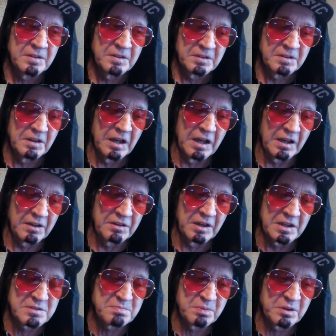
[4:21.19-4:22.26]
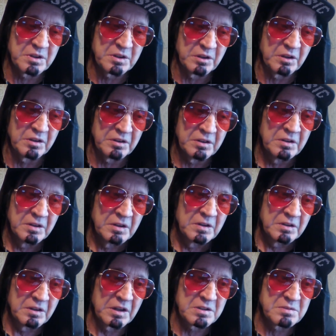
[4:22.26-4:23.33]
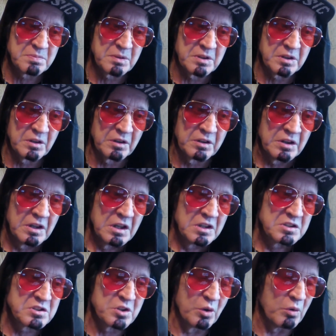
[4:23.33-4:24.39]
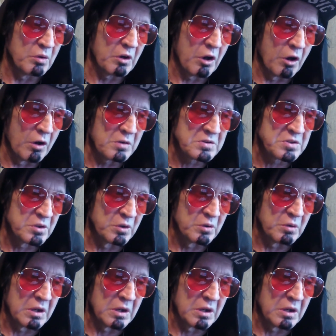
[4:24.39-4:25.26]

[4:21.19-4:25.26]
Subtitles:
Yeah. That's pretty good. So also,